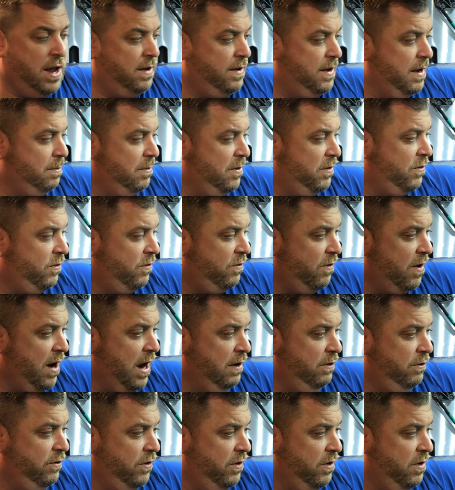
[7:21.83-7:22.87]
a
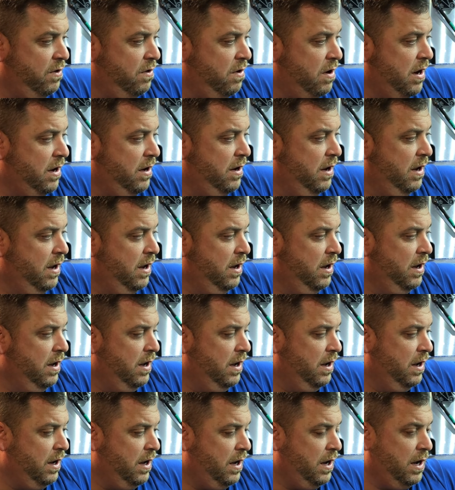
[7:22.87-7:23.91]
demonstration on
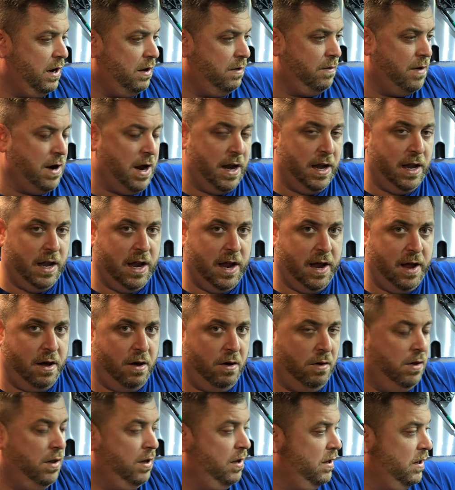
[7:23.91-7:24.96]
right
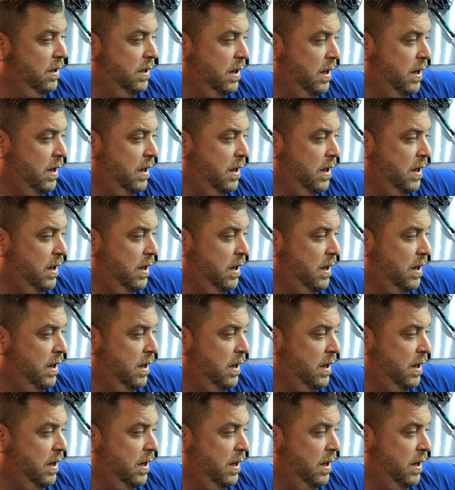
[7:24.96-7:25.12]
now.